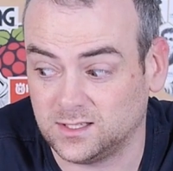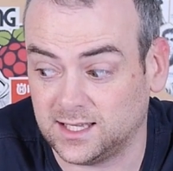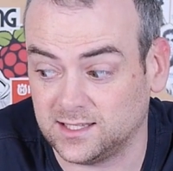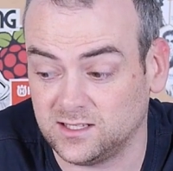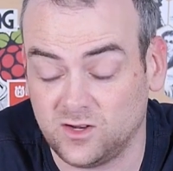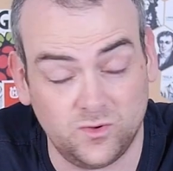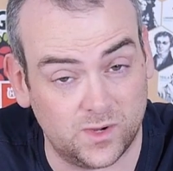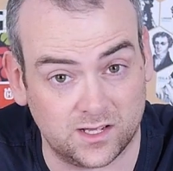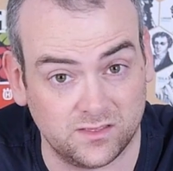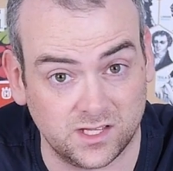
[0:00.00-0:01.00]
And the only
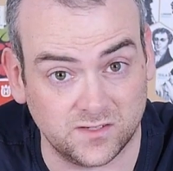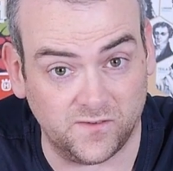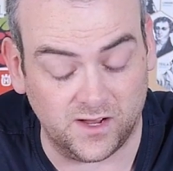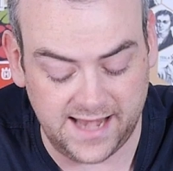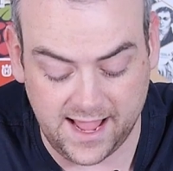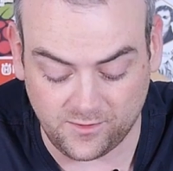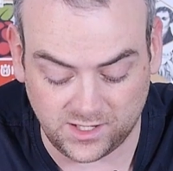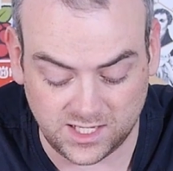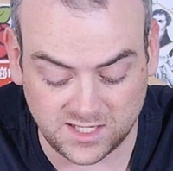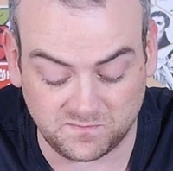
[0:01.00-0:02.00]
way I can think to find
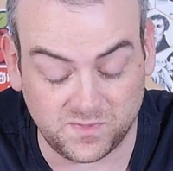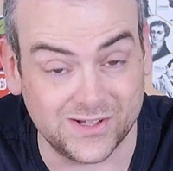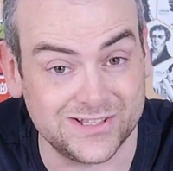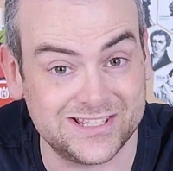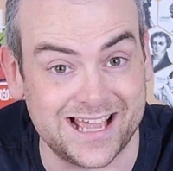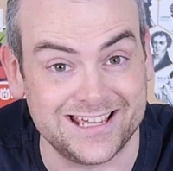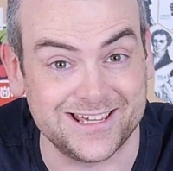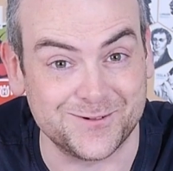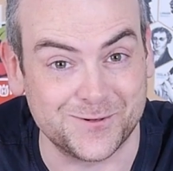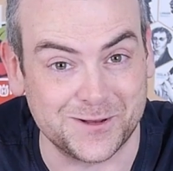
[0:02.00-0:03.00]
out is by
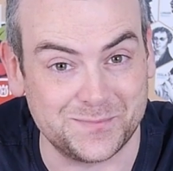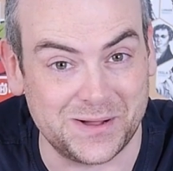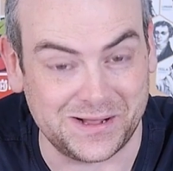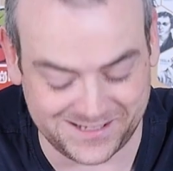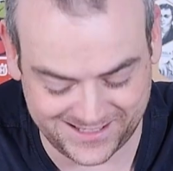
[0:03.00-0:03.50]
taking one apart.